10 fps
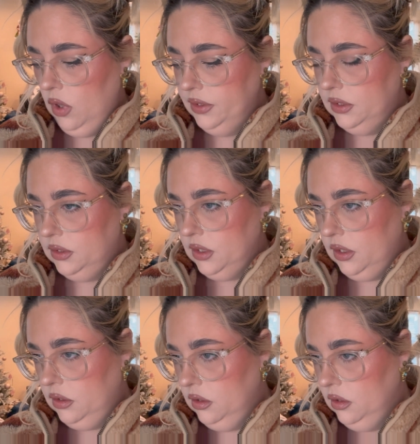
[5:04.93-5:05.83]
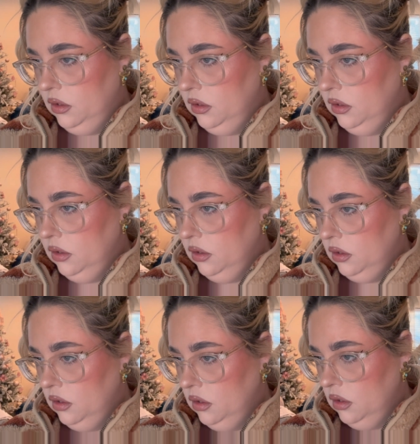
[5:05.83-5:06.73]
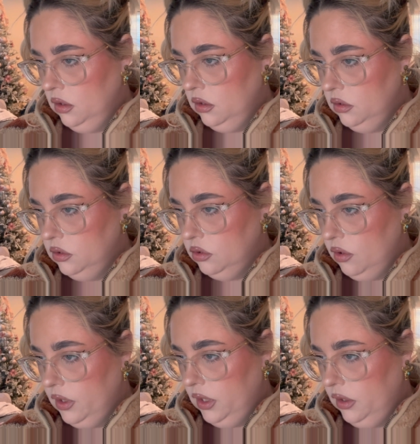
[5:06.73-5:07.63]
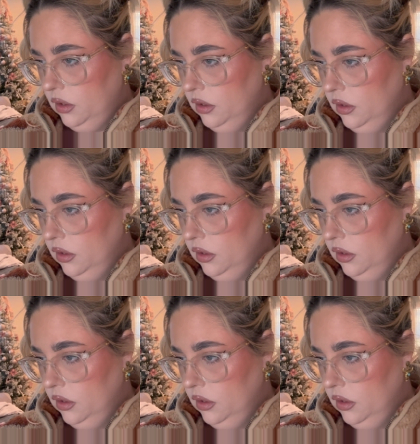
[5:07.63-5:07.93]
is this not starting?